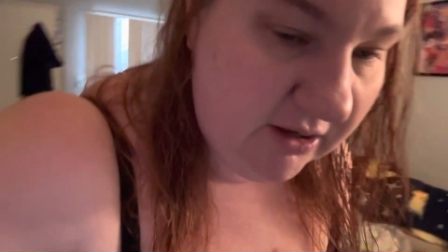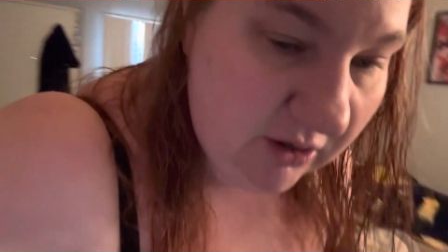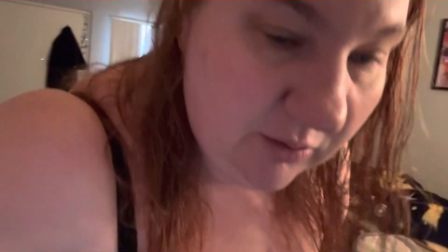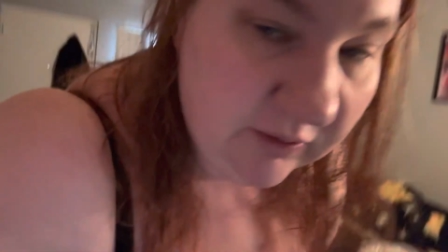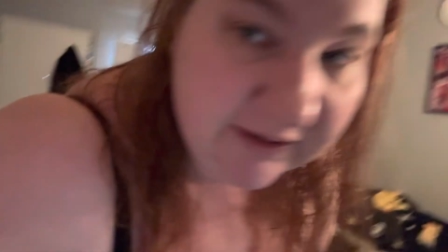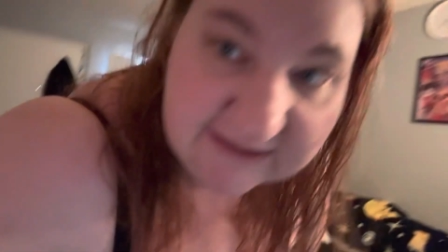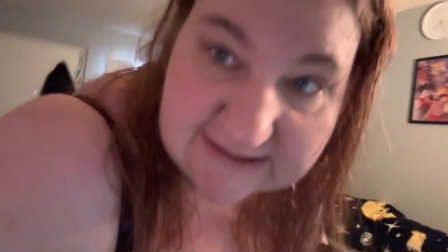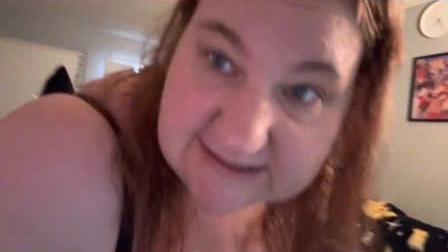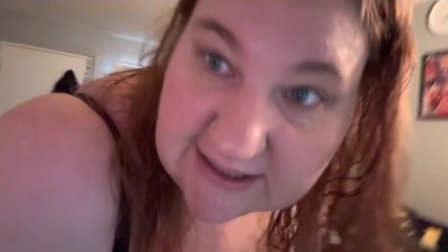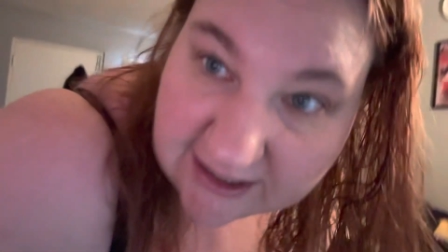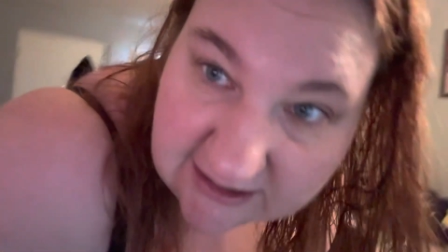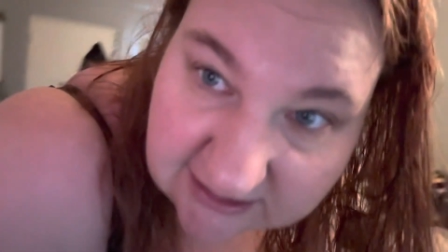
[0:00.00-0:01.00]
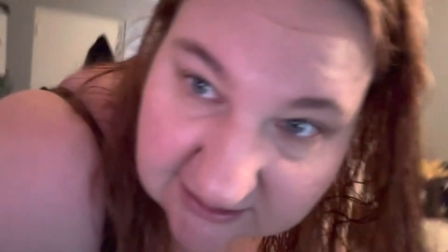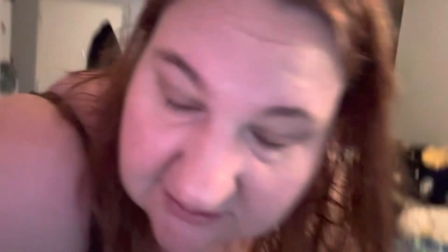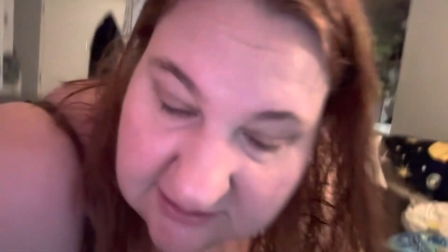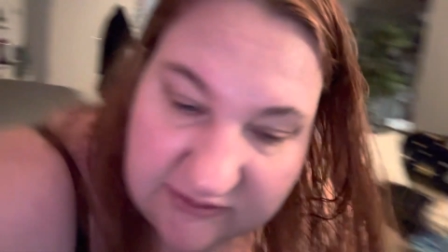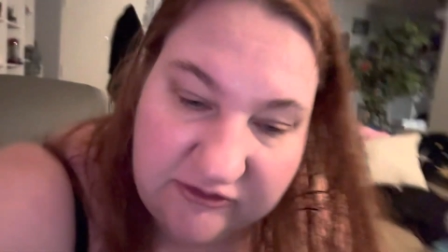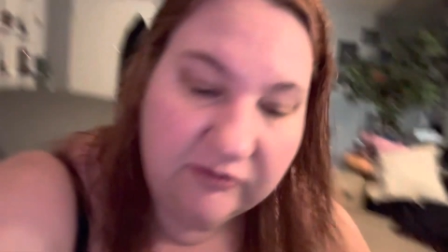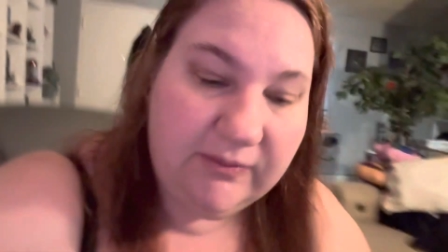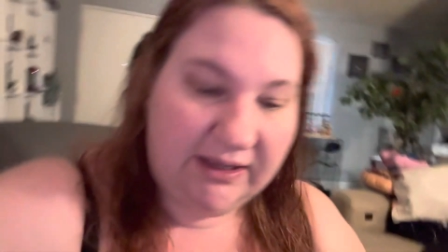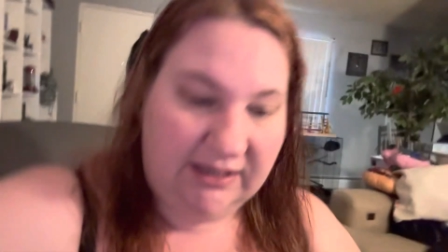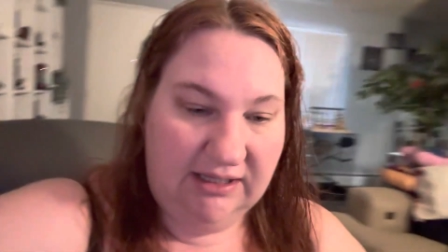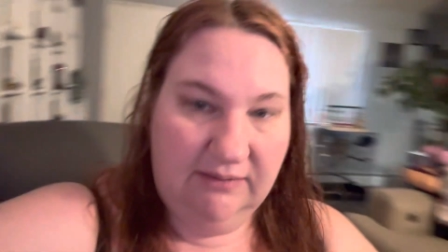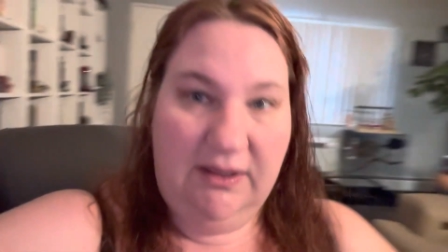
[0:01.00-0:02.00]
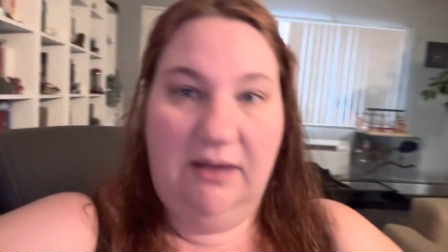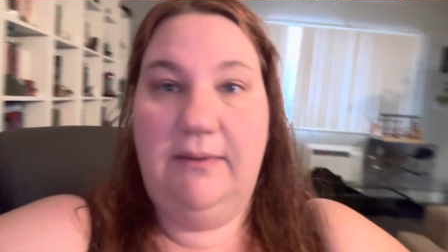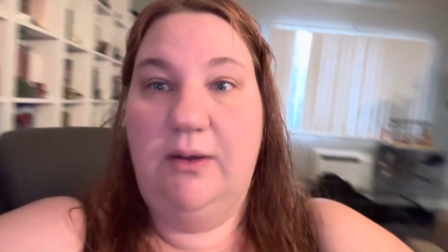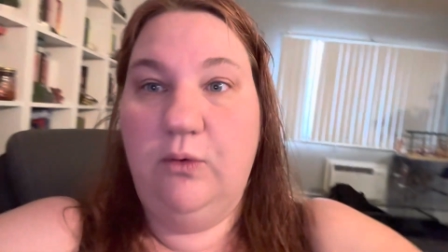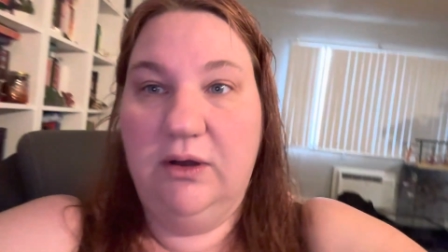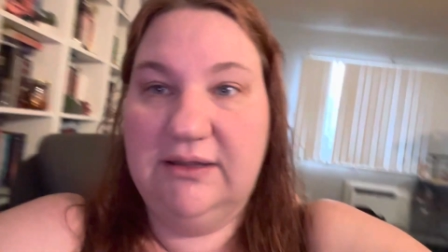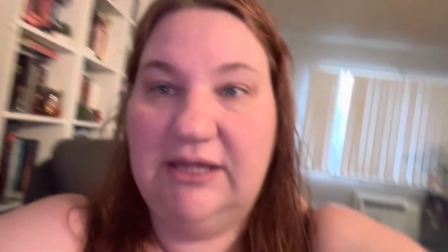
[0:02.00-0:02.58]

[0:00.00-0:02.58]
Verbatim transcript: We're going to sign in to my email, my work